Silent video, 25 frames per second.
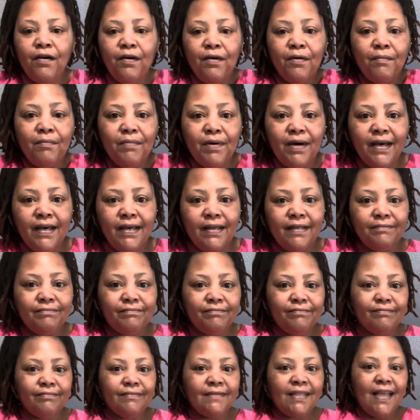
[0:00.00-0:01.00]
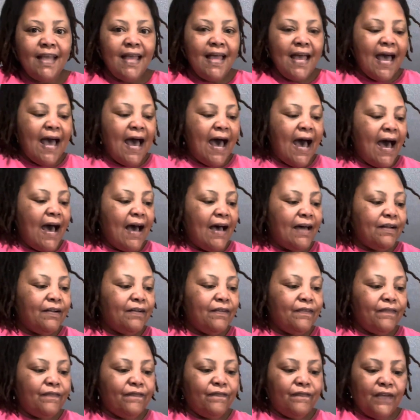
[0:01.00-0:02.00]
But out
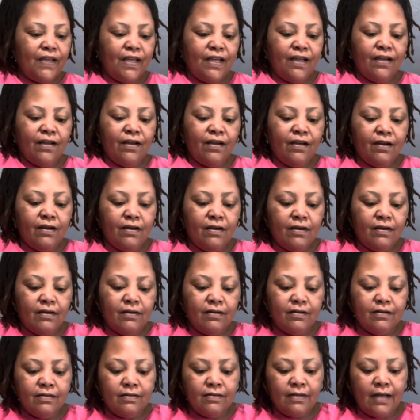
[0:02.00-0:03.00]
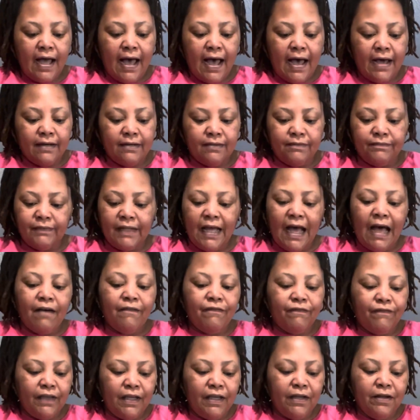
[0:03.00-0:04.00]
of fear, not
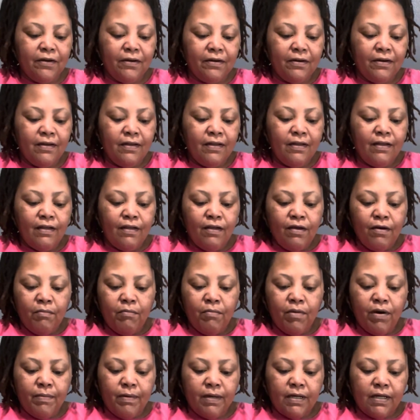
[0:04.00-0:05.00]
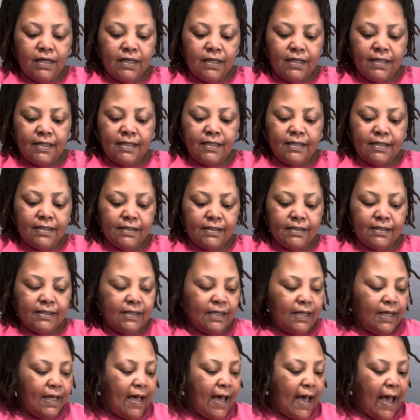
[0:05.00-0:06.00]
fear, but because
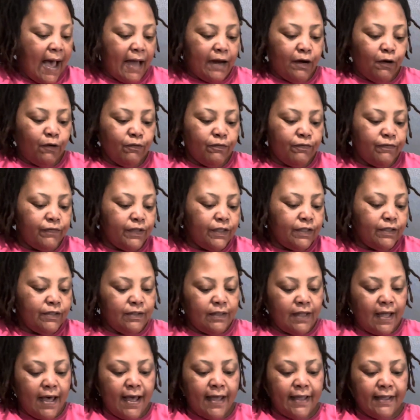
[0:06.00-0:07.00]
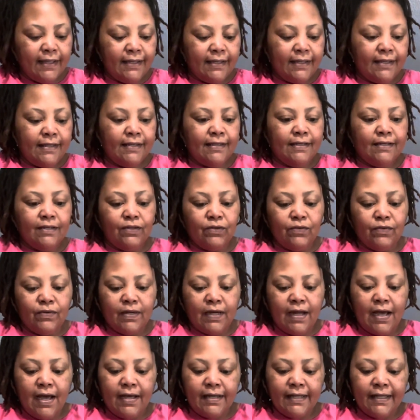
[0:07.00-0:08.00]
I don't feel like it, doing
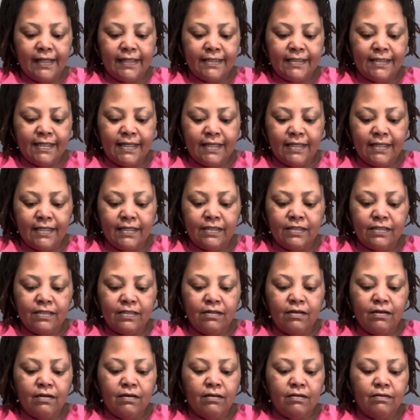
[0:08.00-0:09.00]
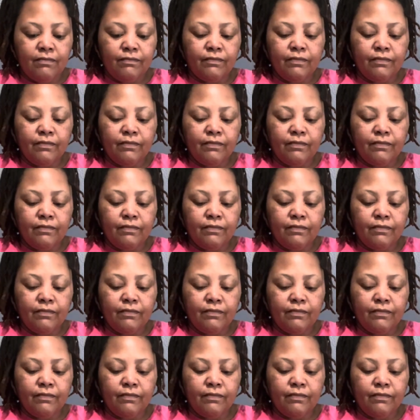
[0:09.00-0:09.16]
all that tedious stuff,